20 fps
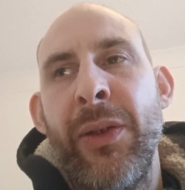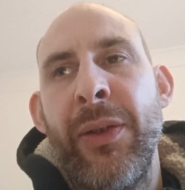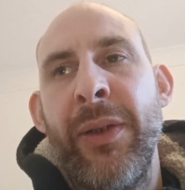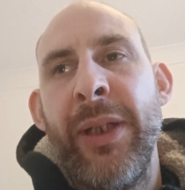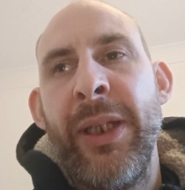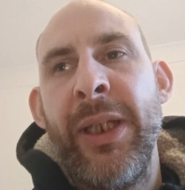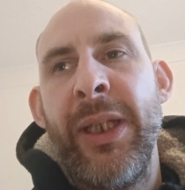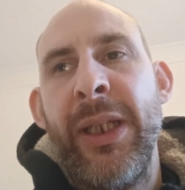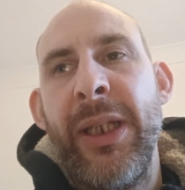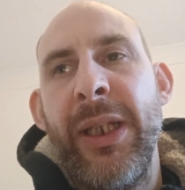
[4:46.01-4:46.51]

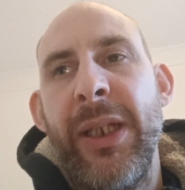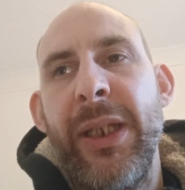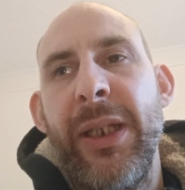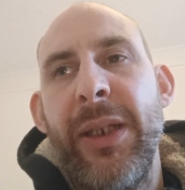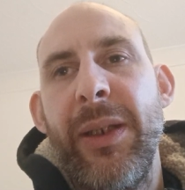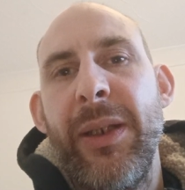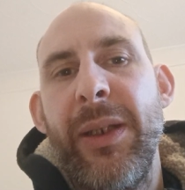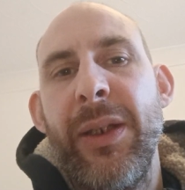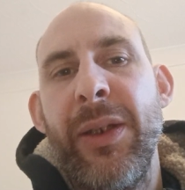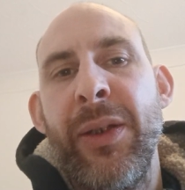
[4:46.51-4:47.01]
the
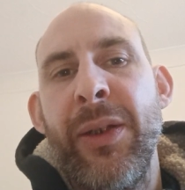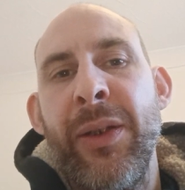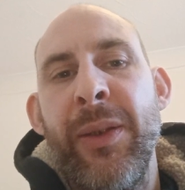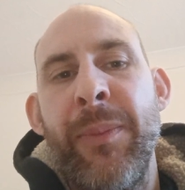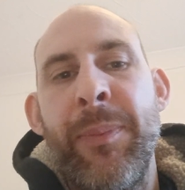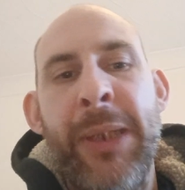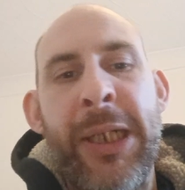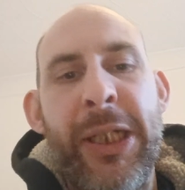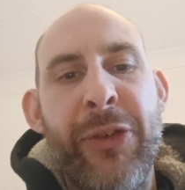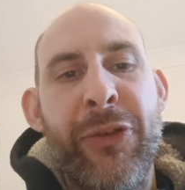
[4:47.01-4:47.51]

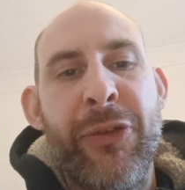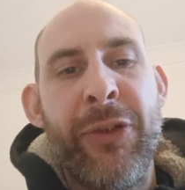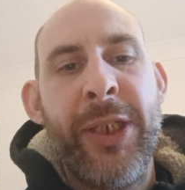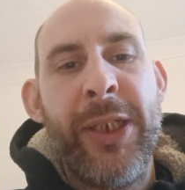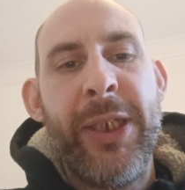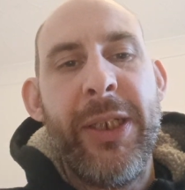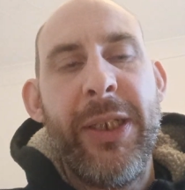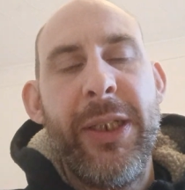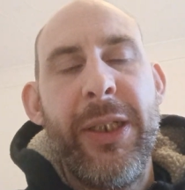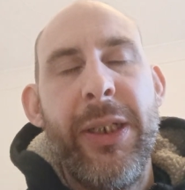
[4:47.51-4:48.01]

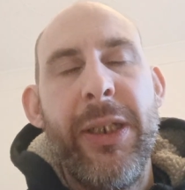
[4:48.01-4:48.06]
battery.